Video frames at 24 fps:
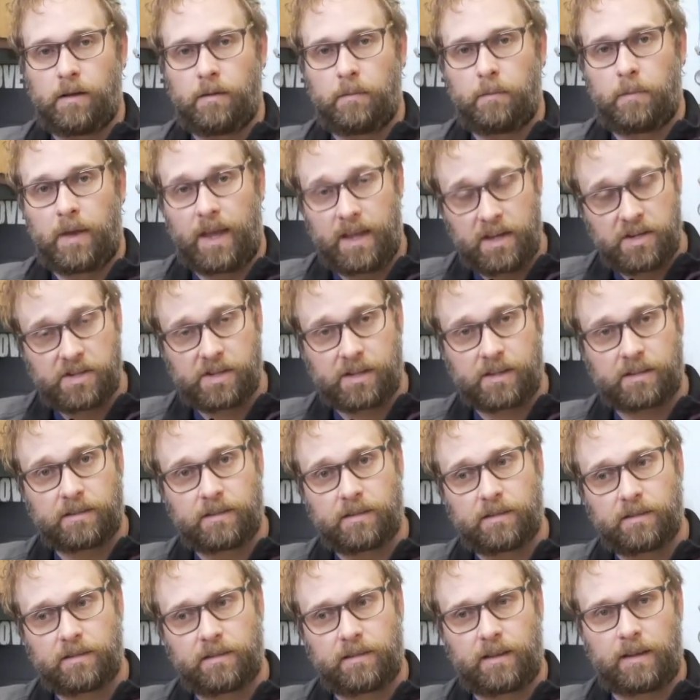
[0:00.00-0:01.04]
patient
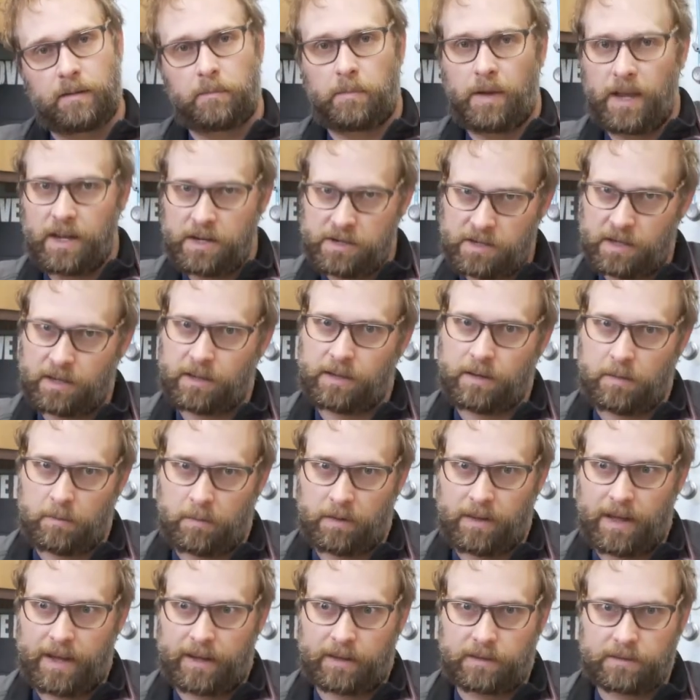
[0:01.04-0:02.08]
and patient
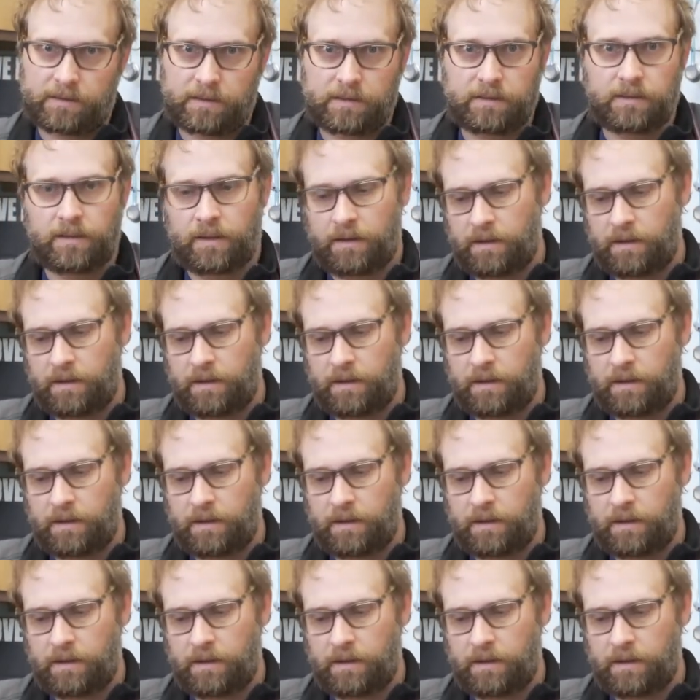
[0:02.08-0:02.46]
compliance,